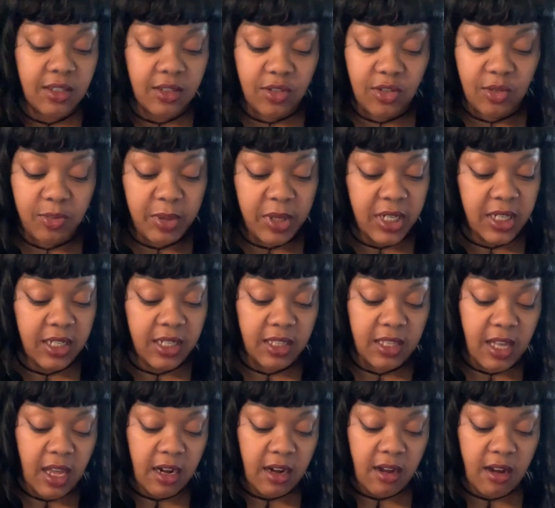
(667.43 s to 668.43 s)
because you put in a
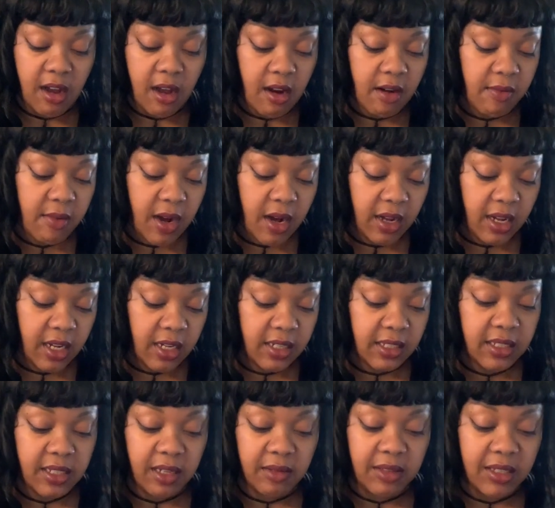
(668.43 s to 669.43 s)
lot of hard work into
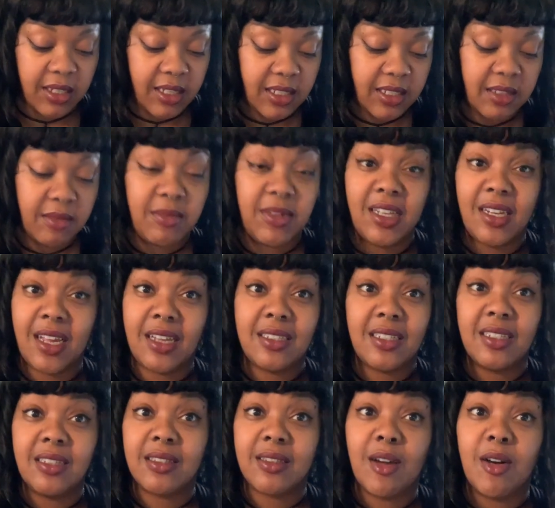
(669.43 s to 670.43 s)
something doesn't mean that
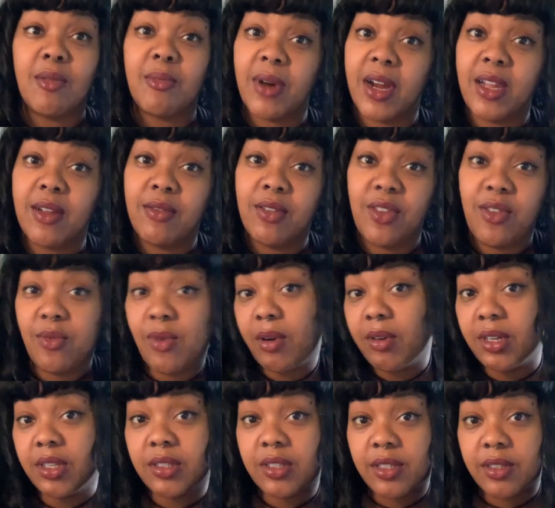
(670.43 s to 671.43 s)
shit's going to break when you
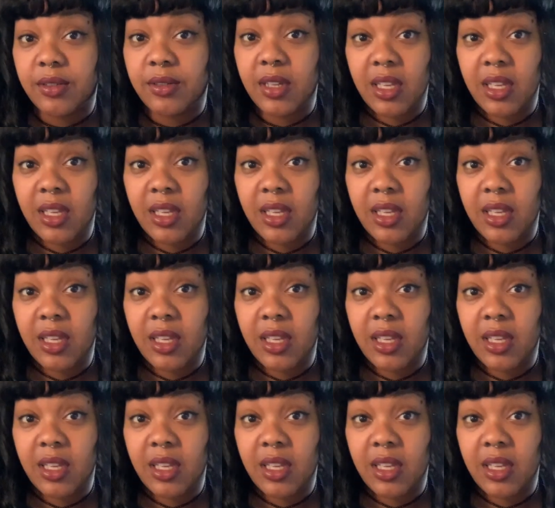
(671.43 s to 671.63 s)
want it to.